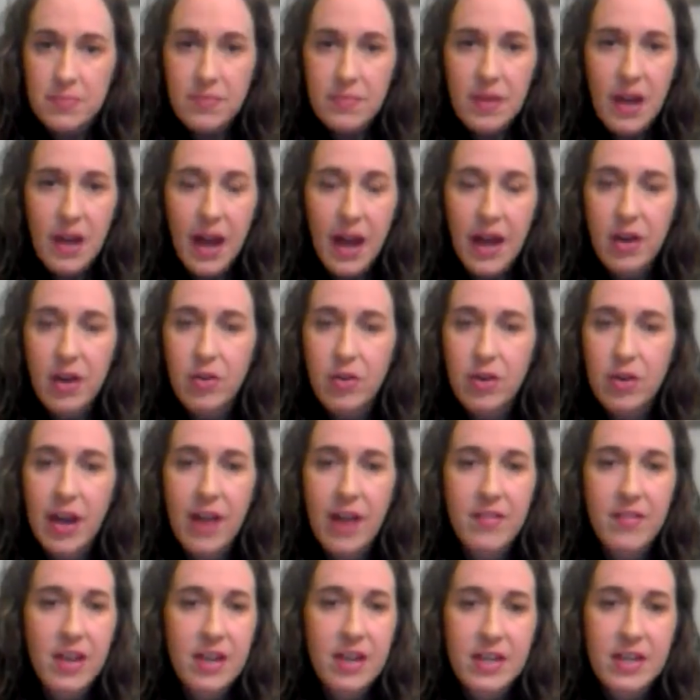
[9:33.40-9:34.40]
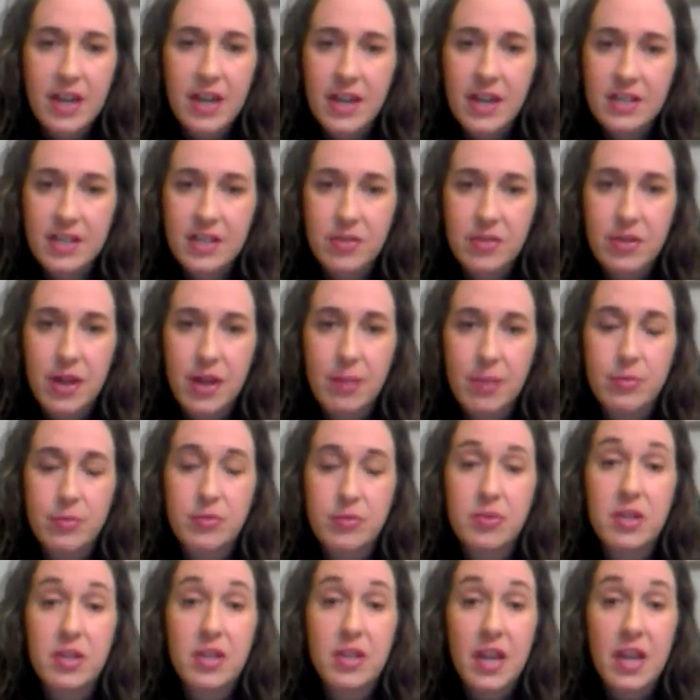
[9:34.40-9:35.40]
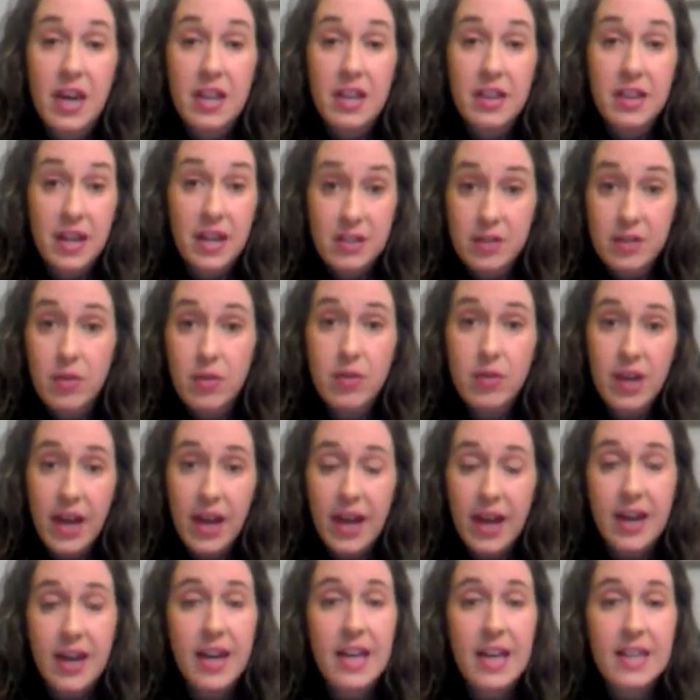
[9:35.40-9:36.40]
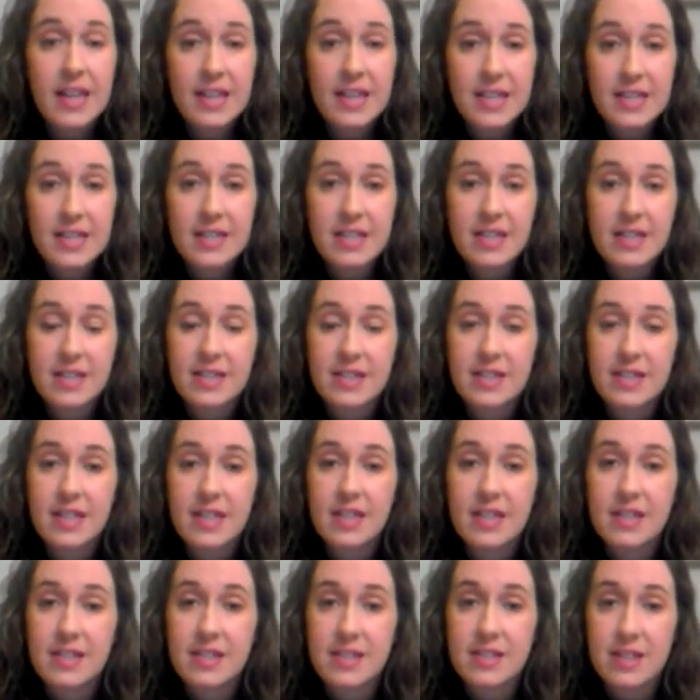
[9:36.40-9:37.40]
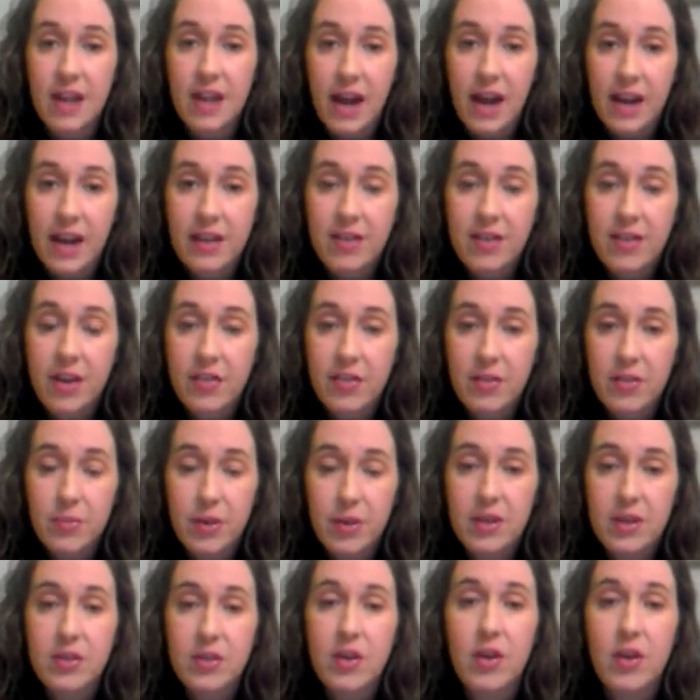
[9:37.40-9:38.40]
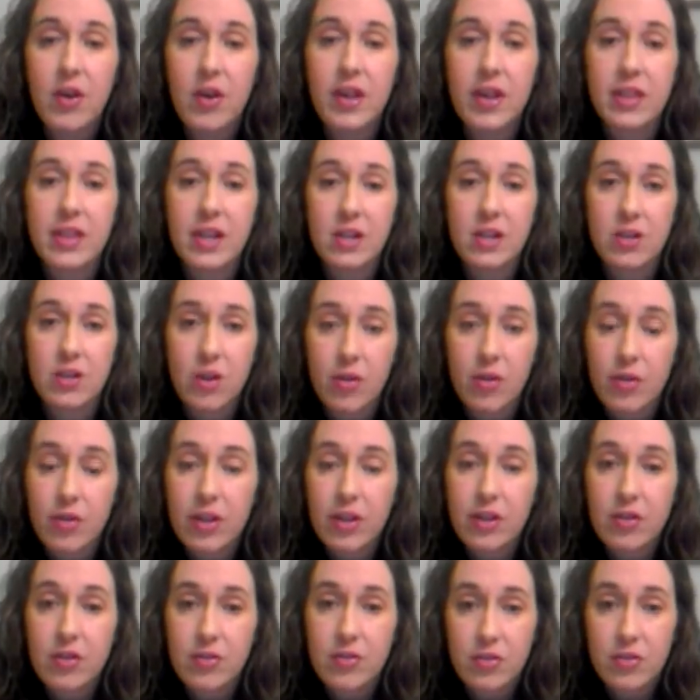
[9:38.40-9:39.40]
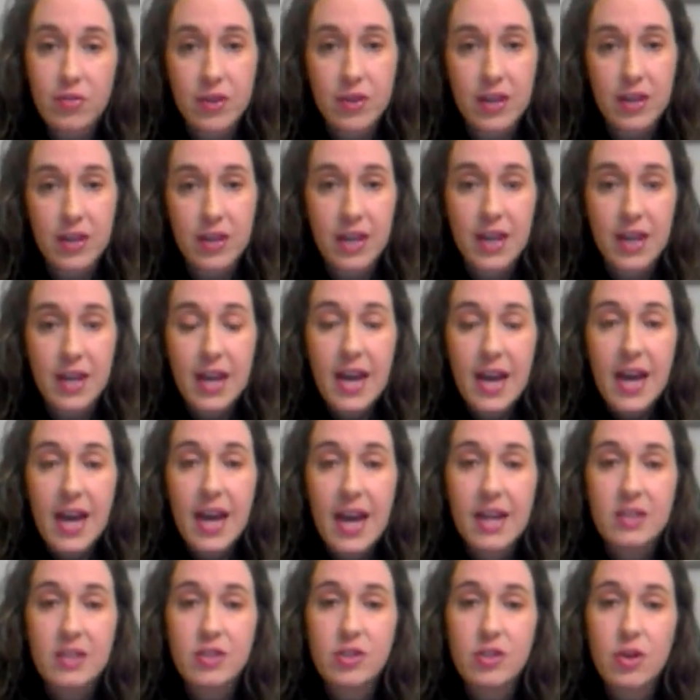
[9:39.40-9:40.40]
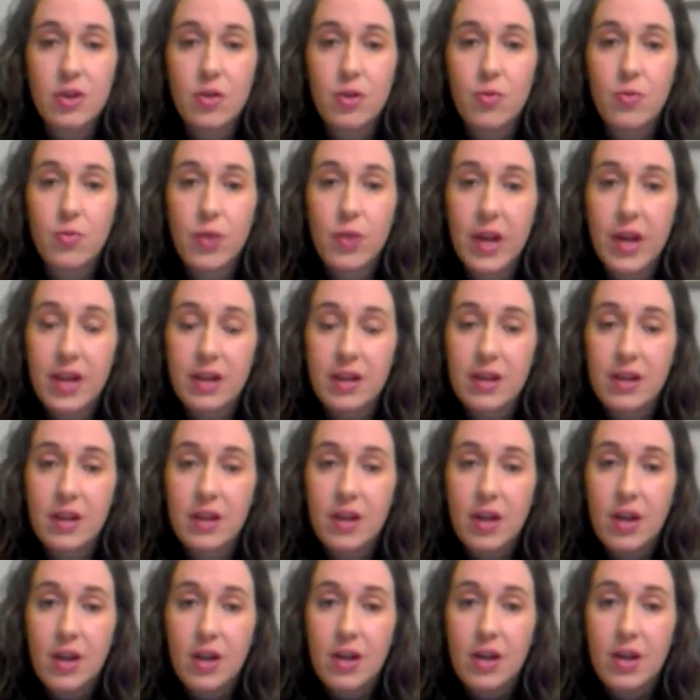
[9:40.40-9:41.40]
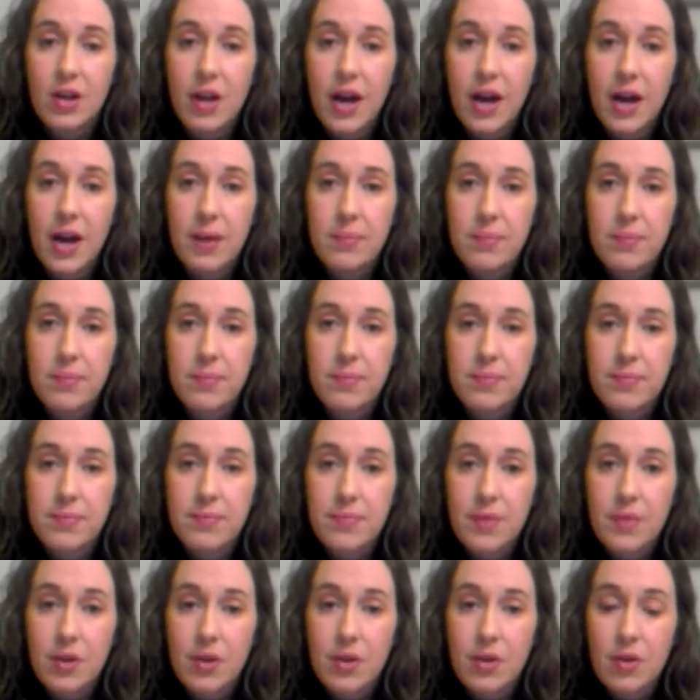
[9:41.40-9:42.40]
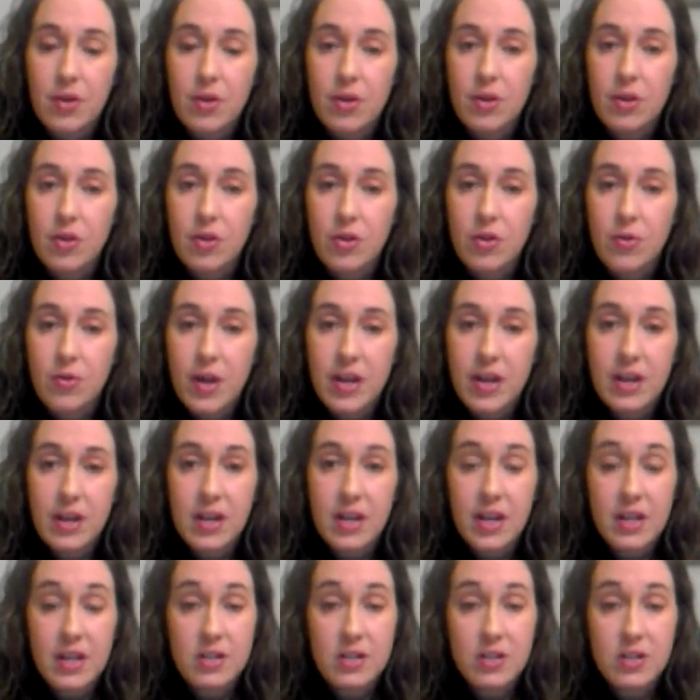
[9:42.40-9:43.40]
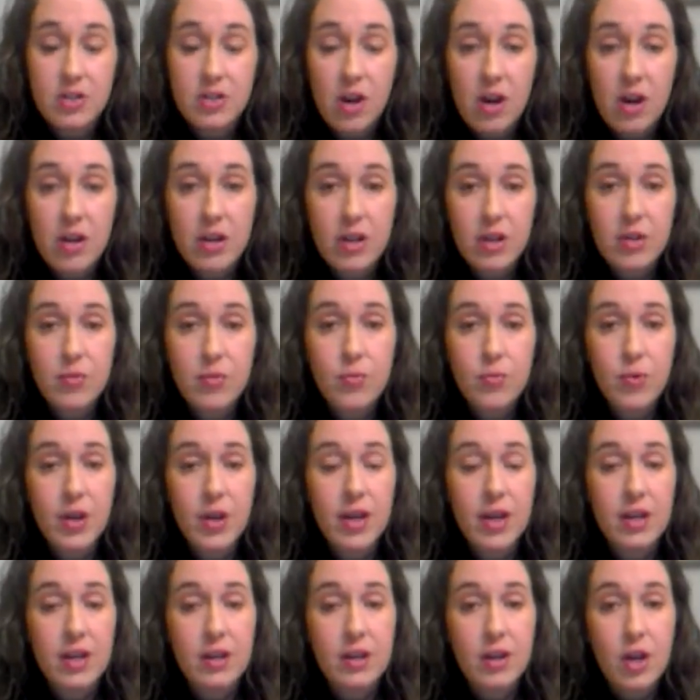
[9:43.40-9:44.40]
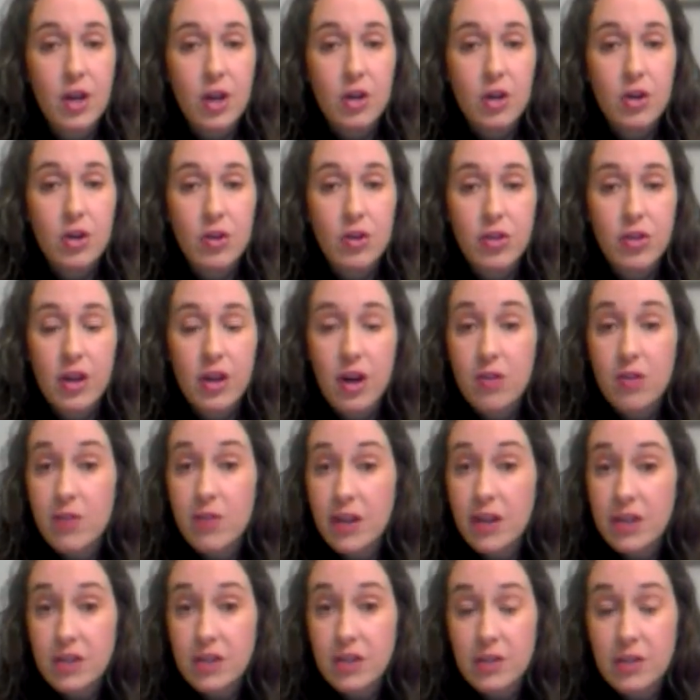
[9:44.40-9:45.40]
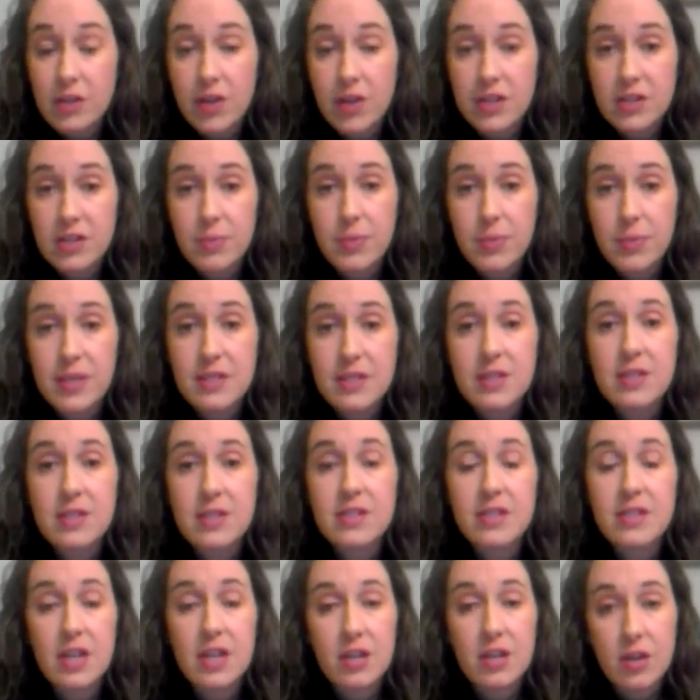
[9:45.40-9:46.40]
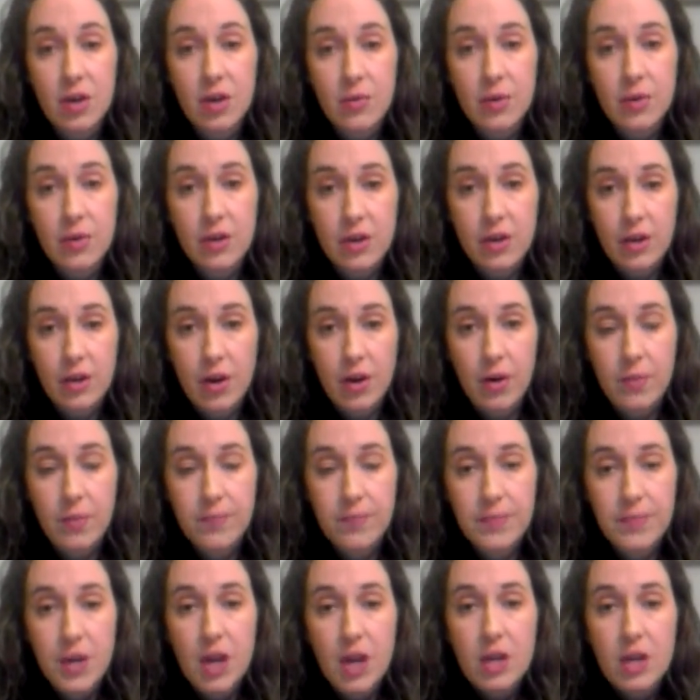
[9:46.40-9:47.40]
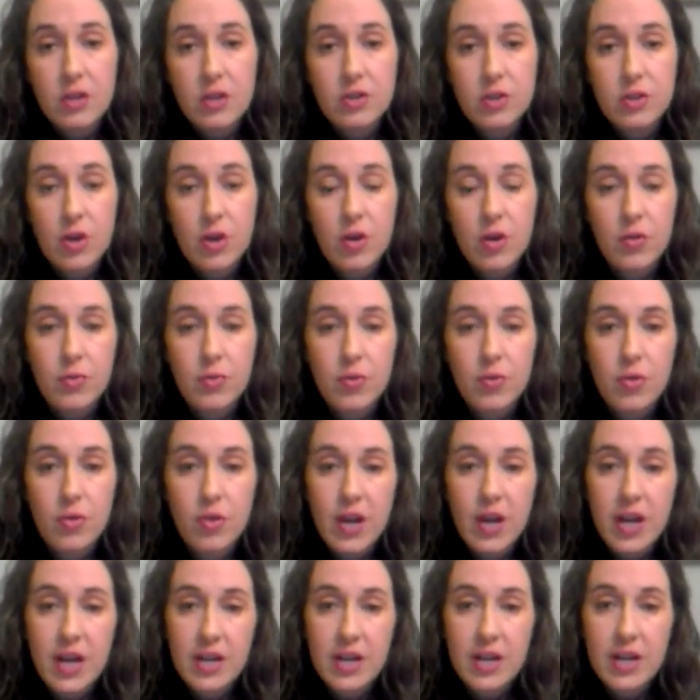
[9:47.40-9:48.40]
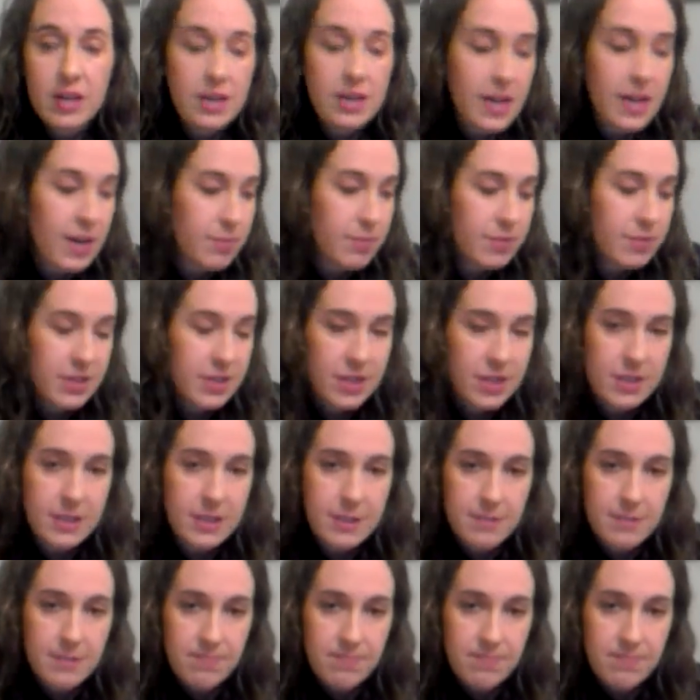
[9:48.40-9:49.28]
I don't have any idea what I'm doing. That's okay. At least they see the sign on the window and they know that you're doing it. And so when you're ready to get started, when they're ready to do it as a business, they know where to go. So creating a names list.